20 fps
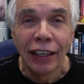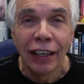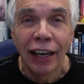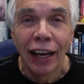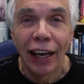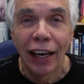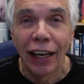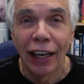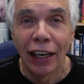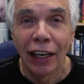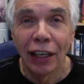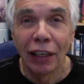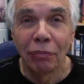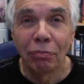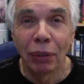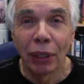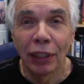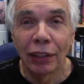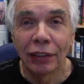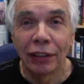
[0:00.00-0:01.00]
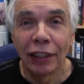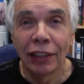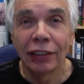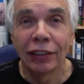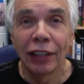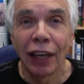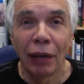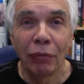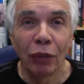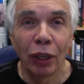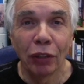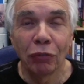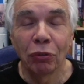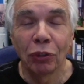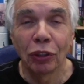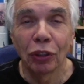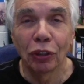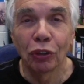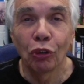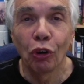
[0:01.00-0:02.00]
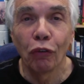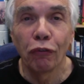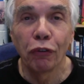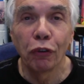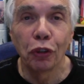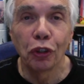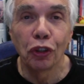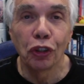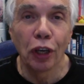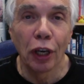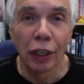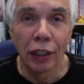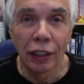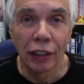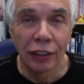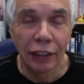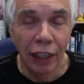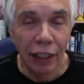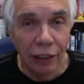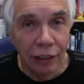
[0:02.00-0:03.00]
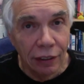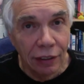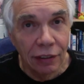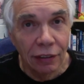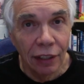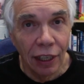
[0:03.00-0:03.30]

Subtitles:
but this time not with the tofu chunks that